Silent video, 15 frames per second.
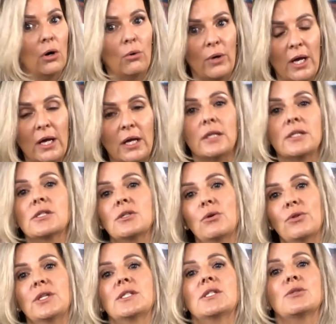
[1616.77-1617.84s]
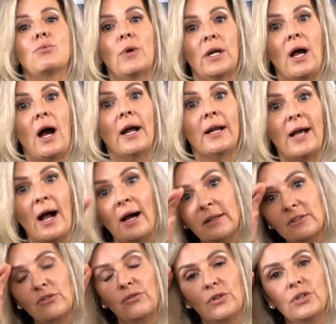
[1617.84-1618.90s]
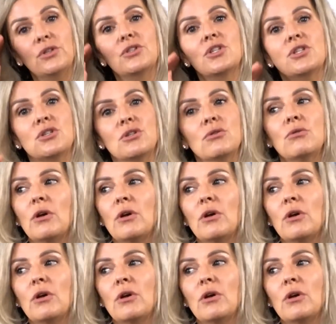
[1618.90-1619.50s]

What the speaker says: Okay, so this is what I'd ask for you to do.